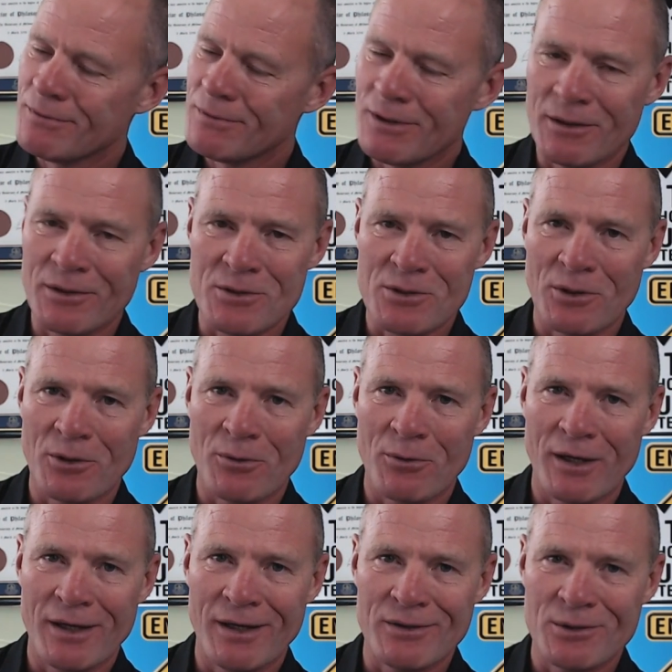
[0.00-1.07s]
not necessarily the
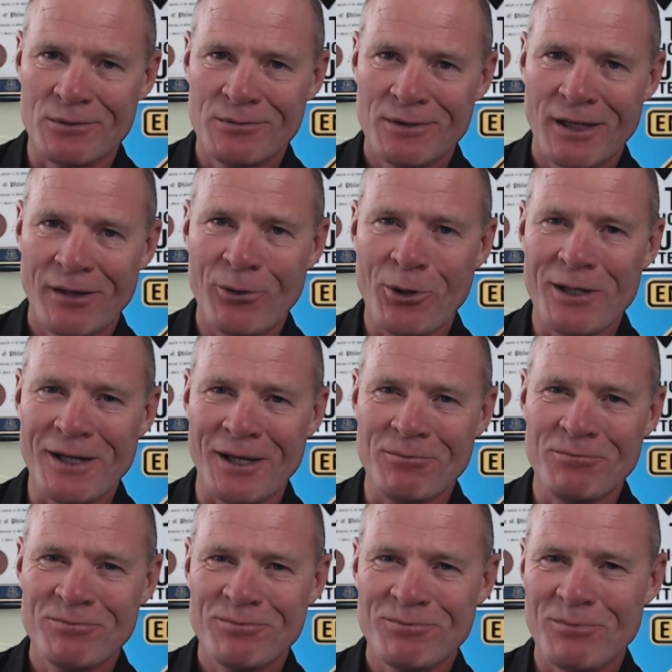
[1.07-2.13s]
right answer. Have a great
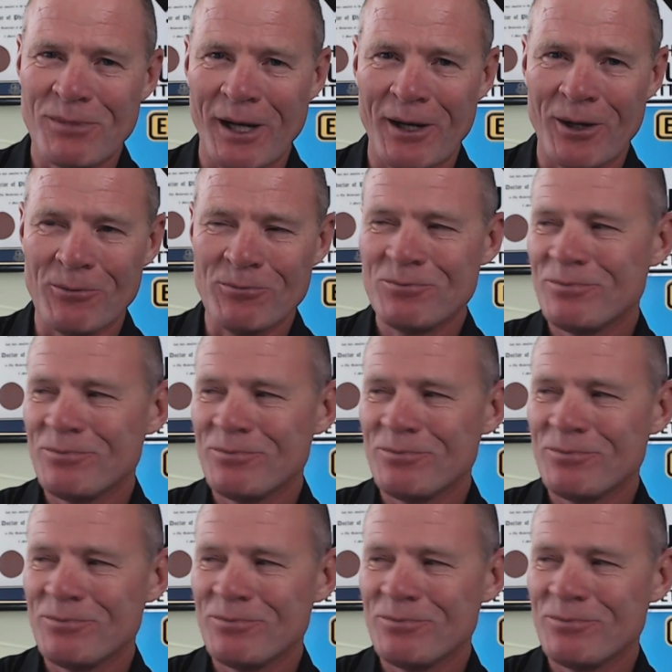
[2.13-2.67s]
night. Bye now.